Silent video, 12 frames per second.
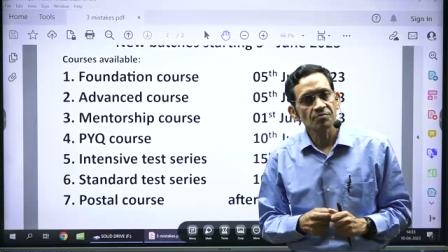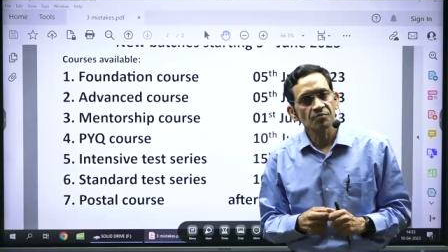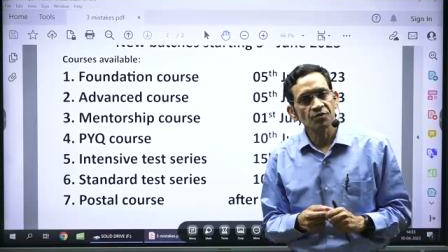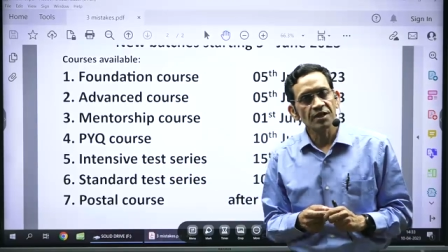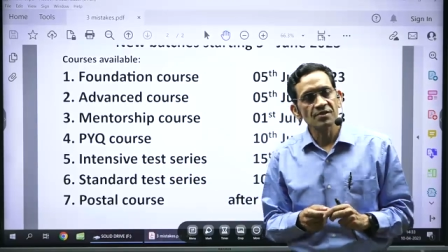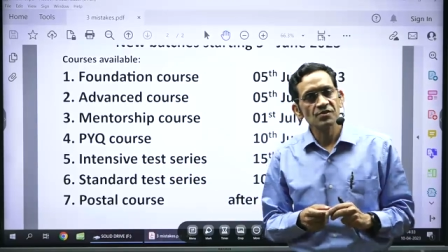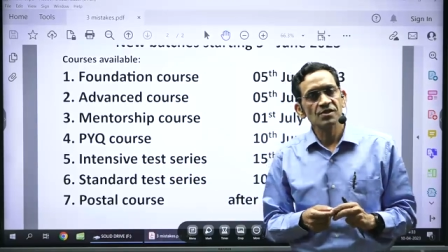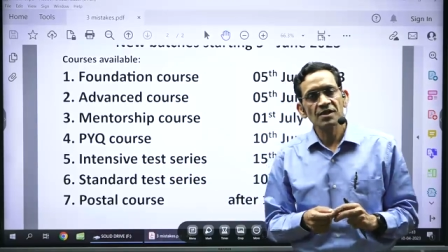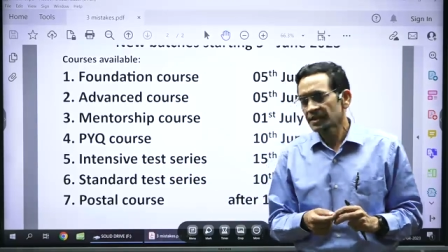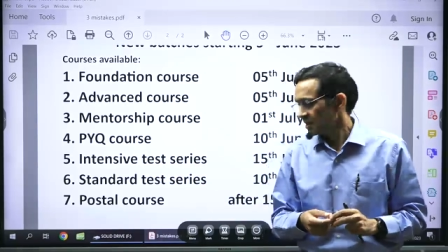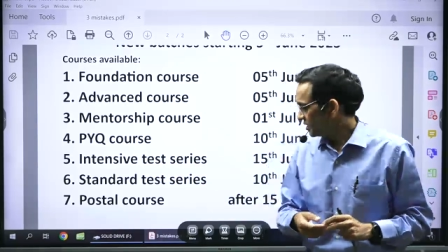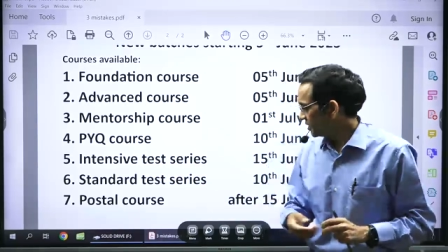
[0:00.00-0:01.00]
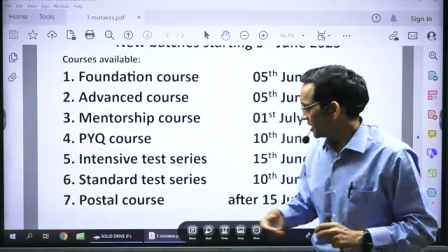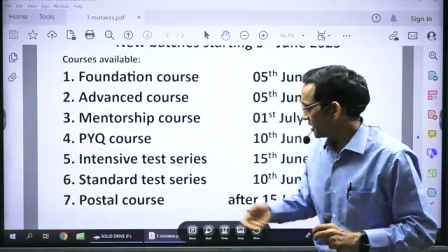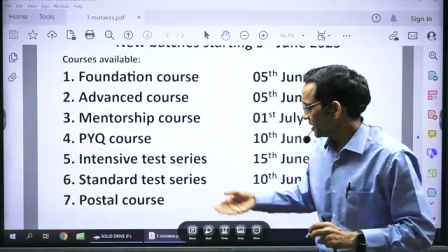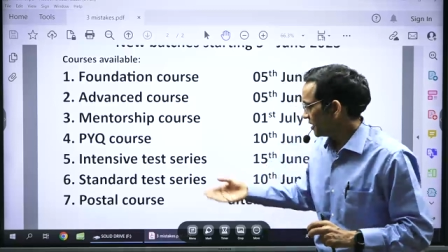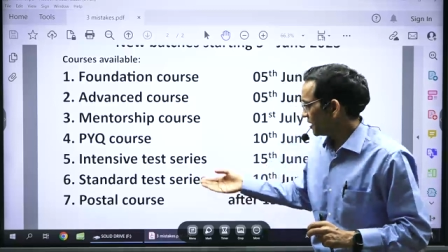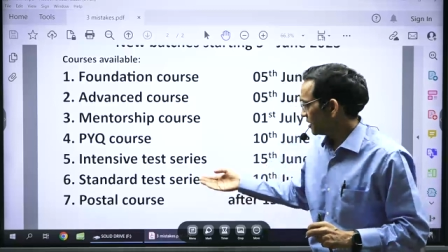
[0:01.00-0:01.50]
with answer writing they
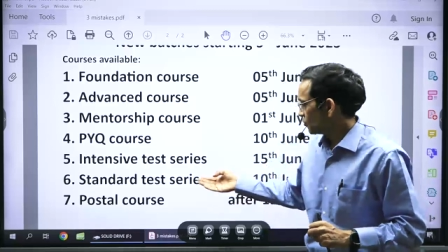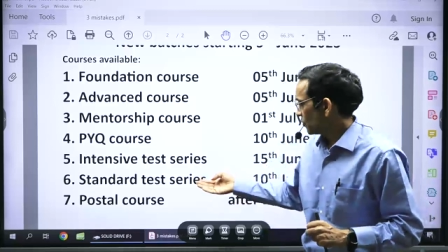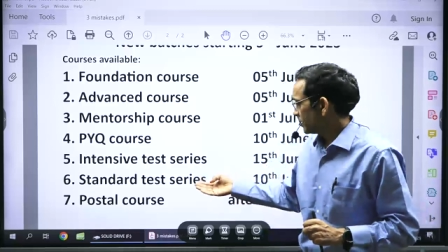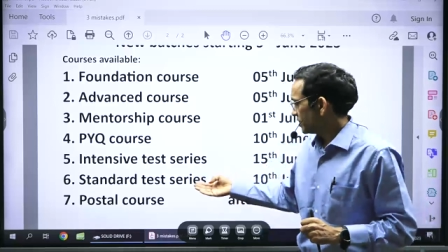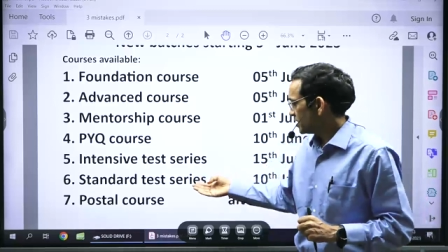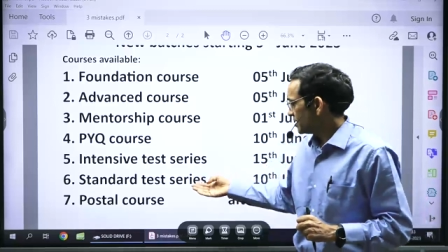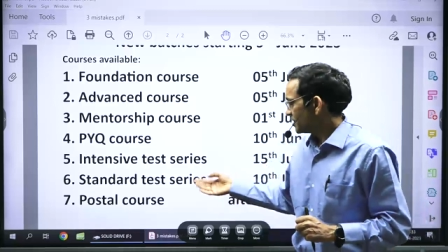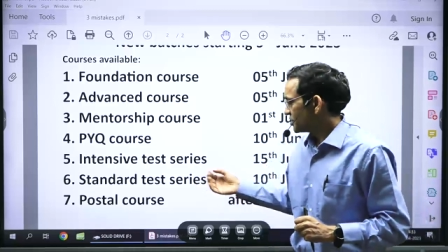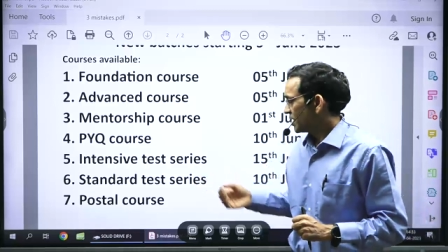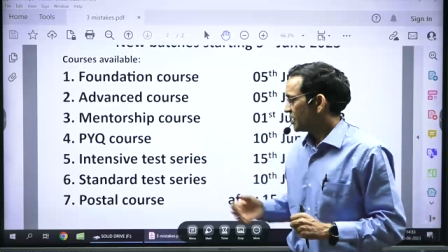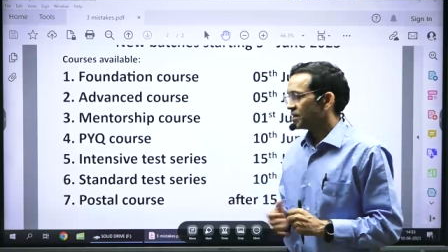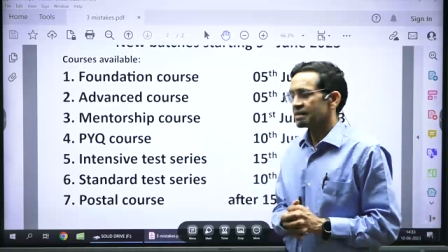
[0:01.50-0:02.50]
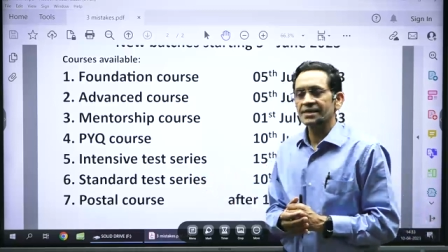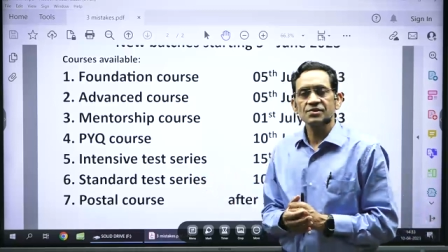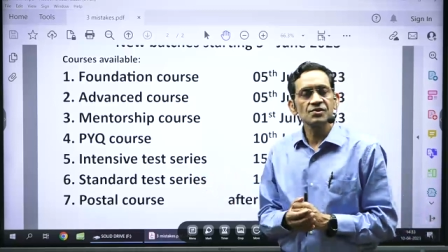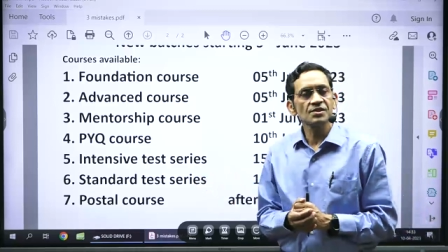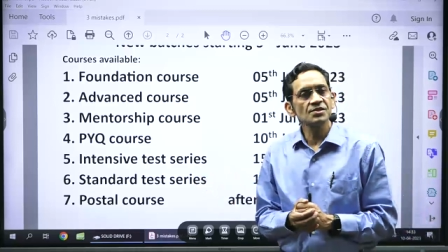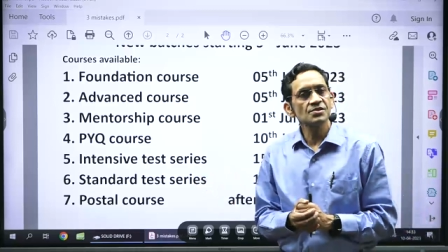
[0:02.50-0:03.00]
can uh, join the standard test
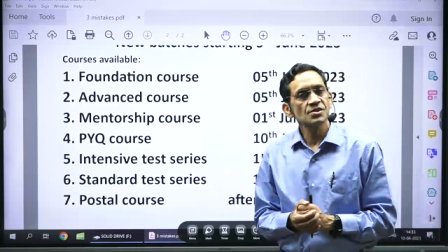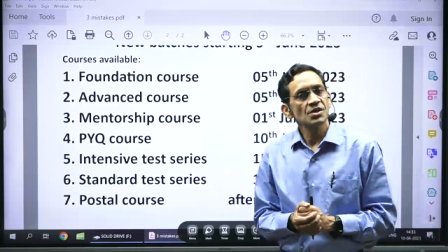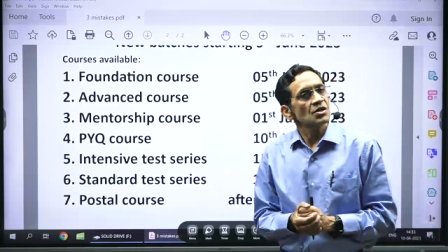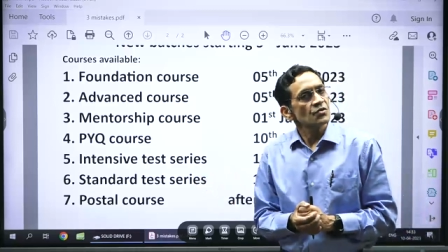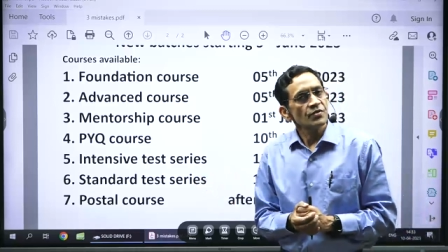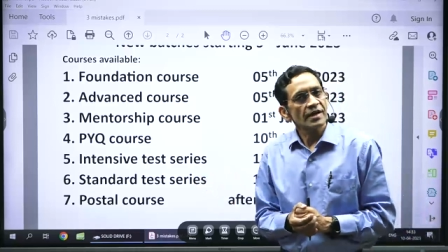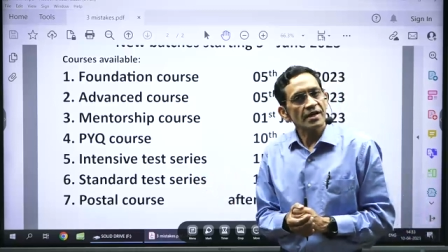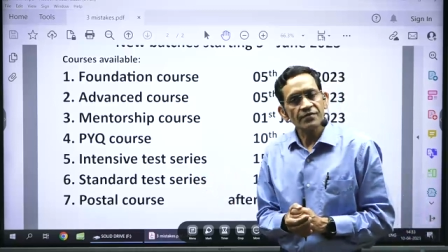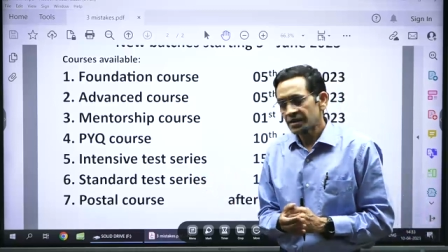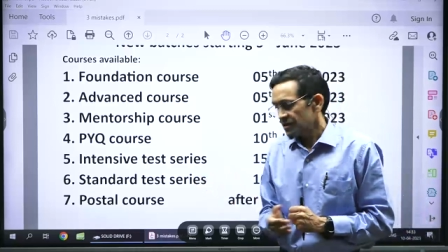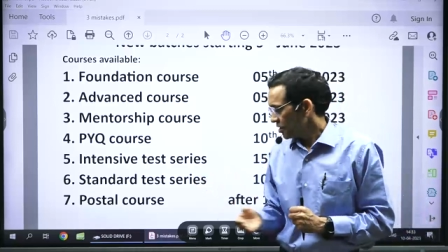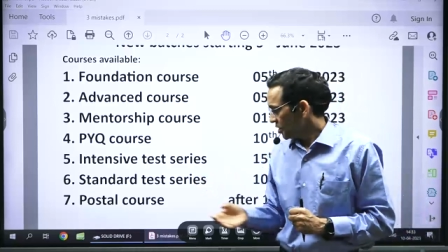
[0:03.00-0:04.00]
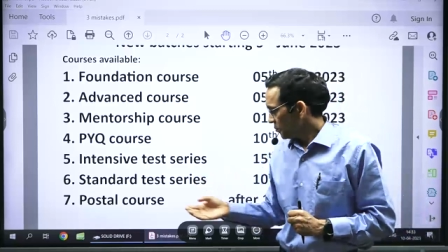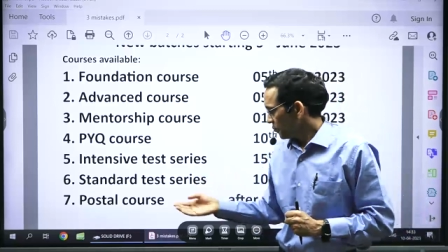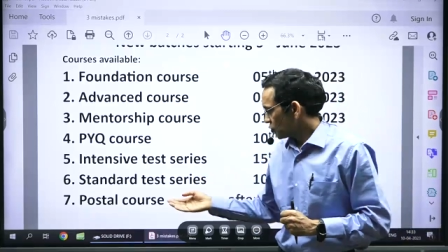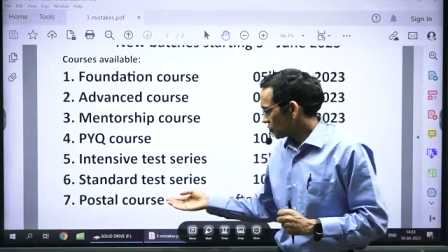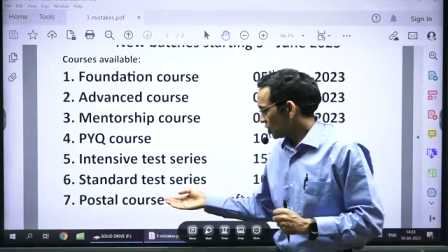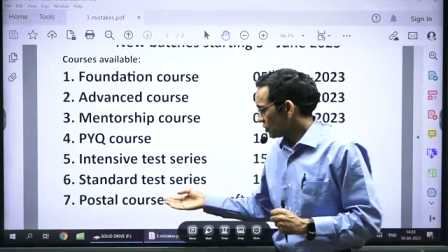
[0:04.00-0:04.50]
series we are having
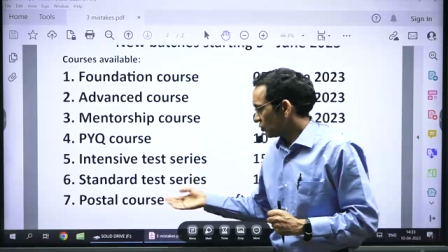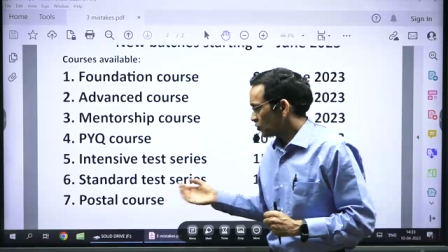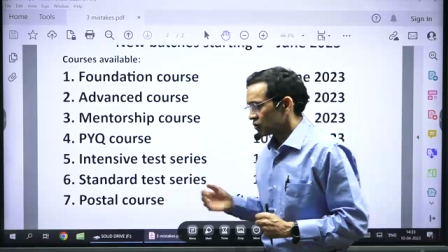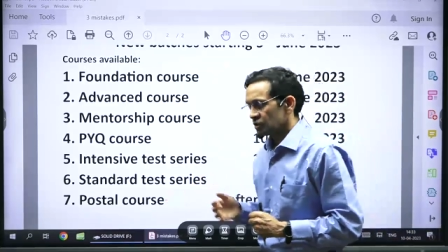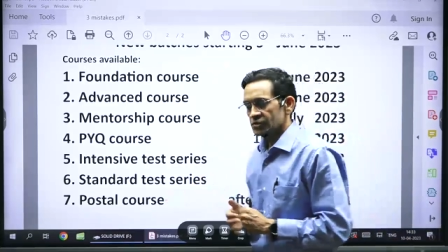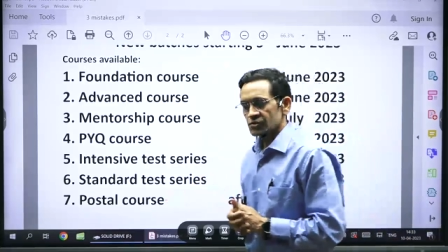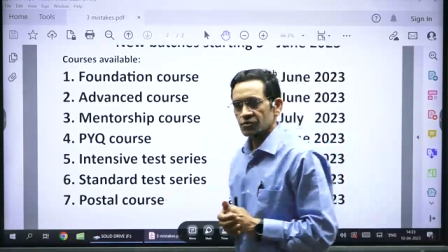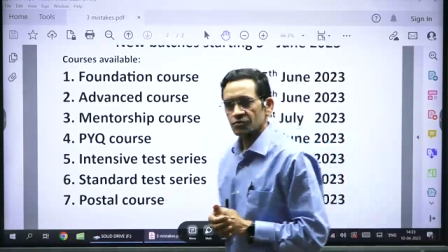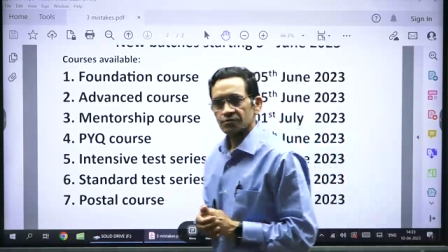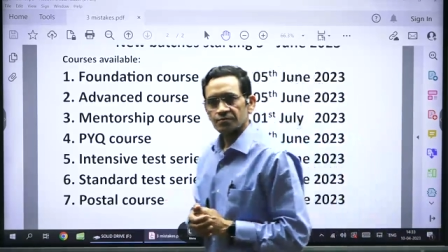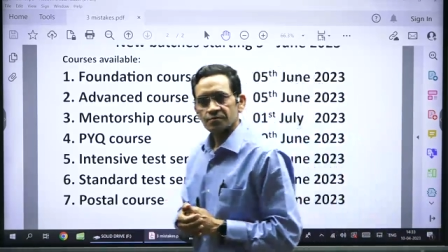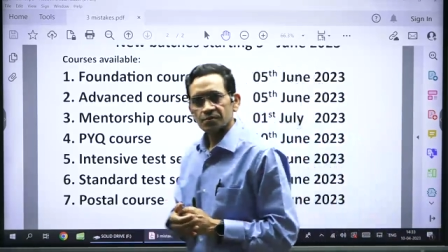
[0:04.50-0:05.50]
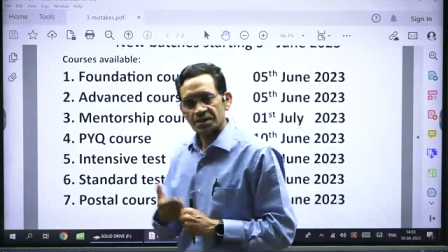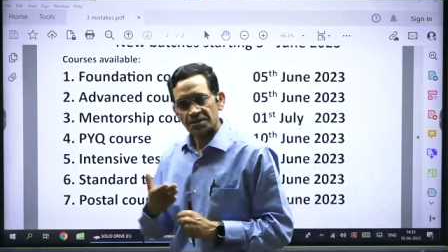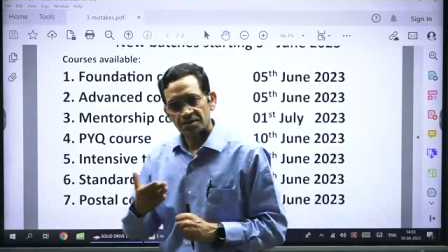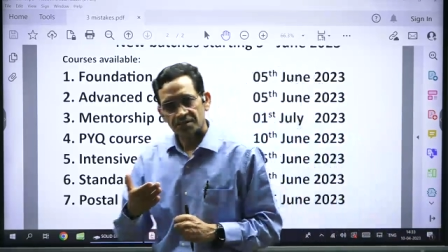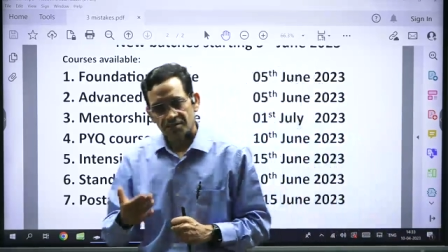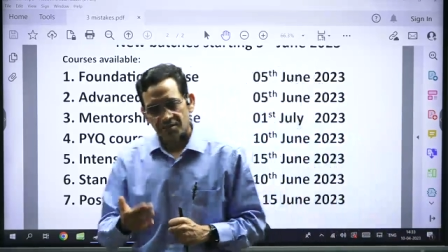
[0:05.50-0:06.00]
postal course also right